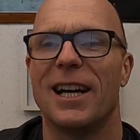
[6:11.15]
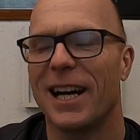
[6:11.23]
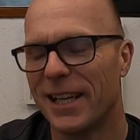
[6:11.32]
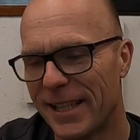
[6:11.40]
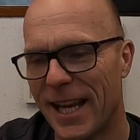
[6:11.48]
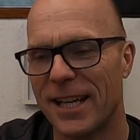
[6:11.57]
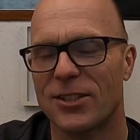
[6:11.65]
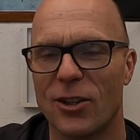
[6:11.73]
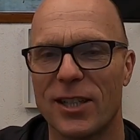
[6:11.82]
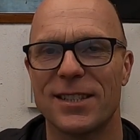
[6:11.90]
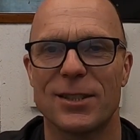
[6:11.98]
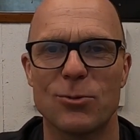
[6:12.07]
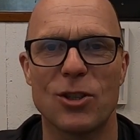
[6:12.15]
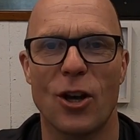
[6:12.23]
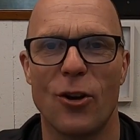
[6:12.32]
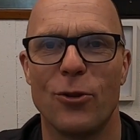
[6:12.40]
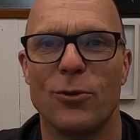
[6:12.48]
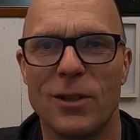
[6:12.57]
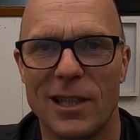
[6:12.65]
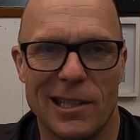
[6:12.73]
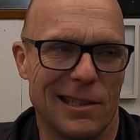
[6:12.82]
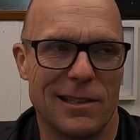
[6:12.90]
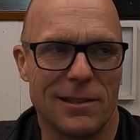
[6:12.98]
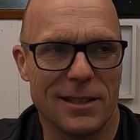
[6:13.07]
And yes, I can still tow,
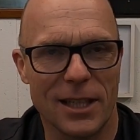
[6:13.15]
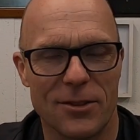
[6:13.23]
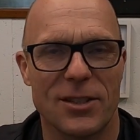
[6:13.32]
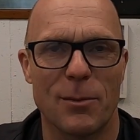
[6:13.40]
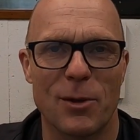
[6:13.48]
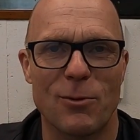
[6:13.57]
some